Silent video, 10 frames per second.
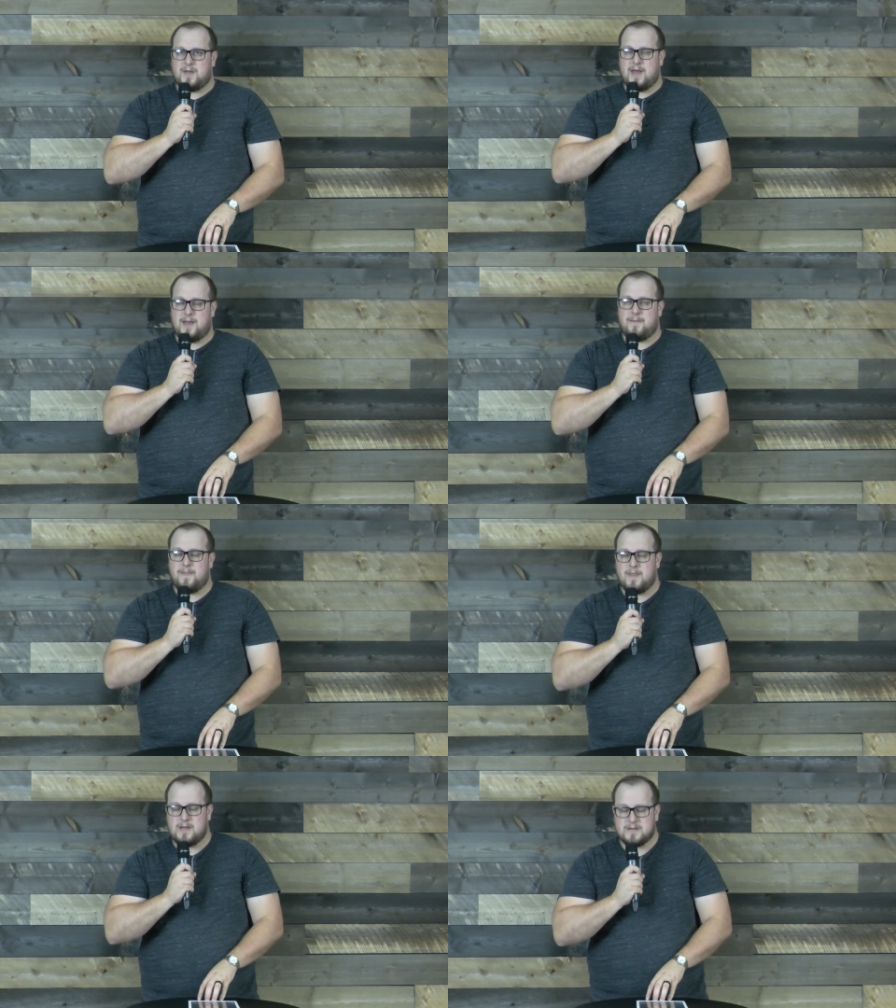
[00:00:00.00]
Okay?
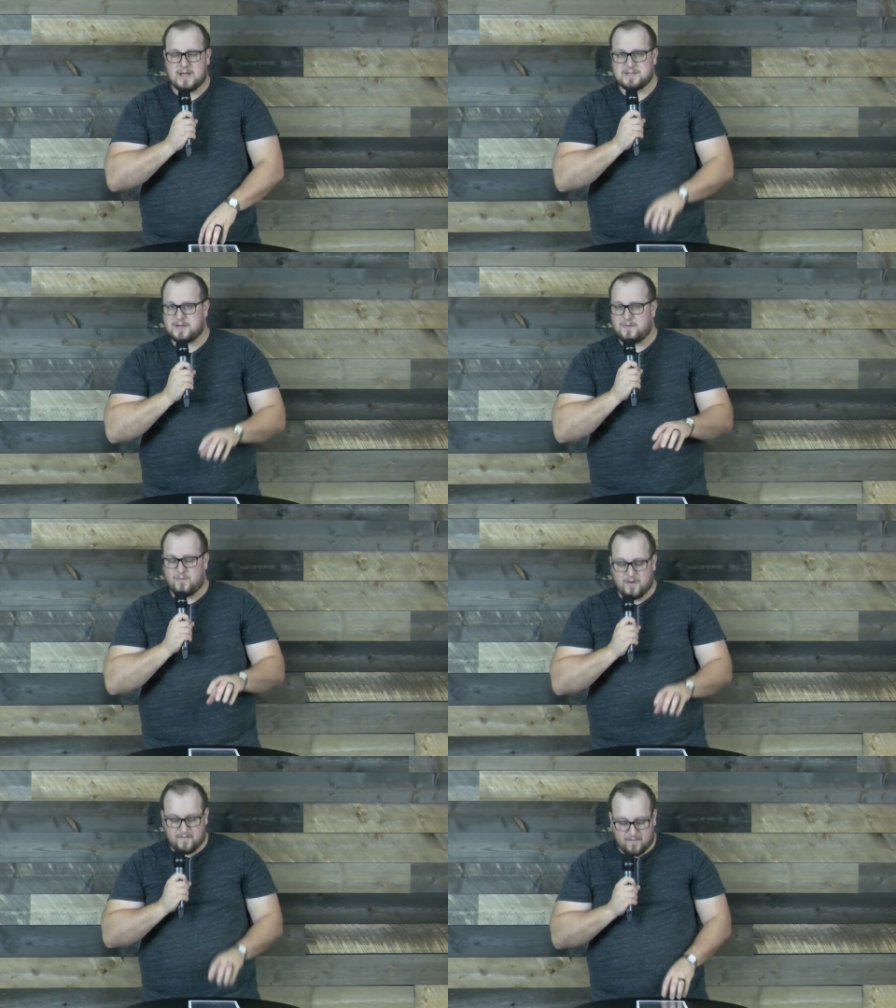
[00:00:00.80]
That's a good
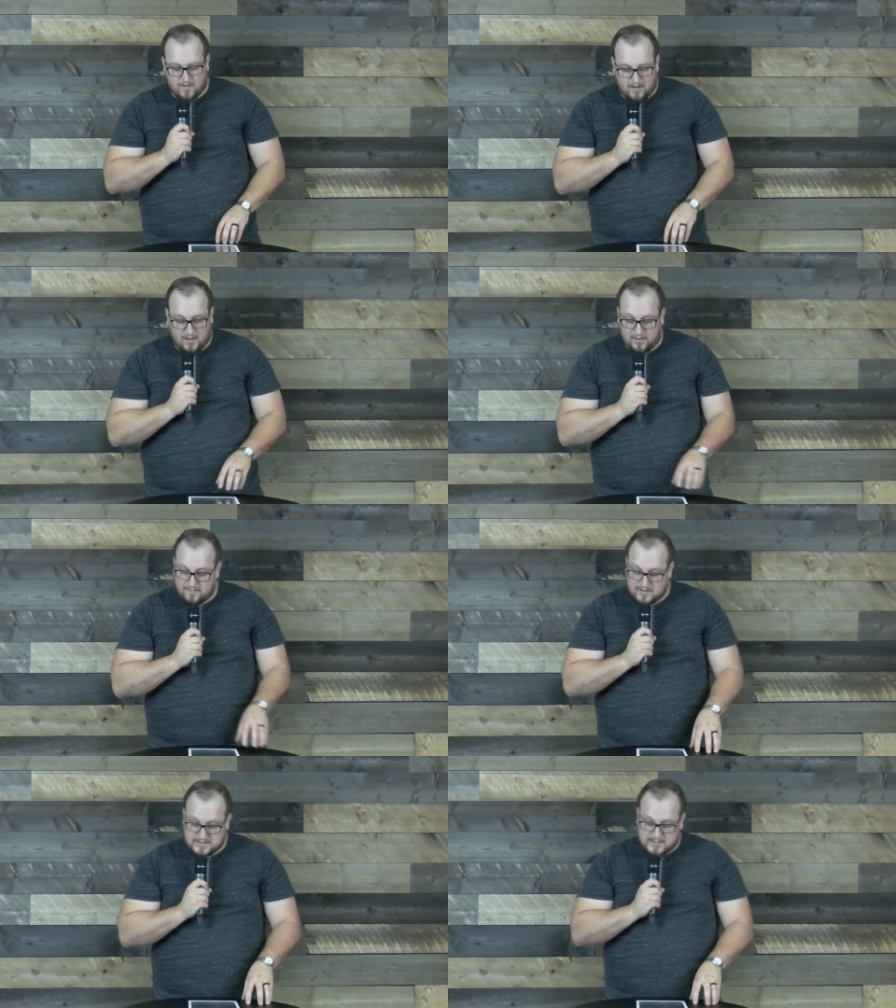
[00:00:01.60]
word for all
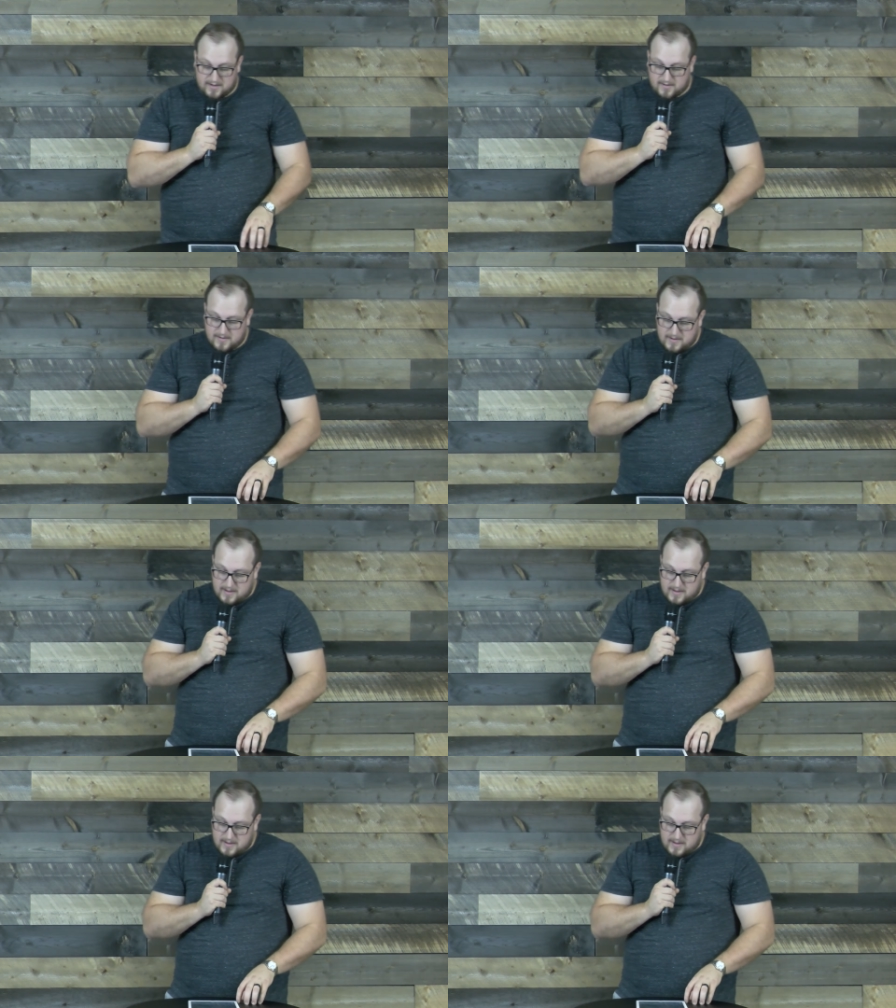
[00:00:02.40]
of us here.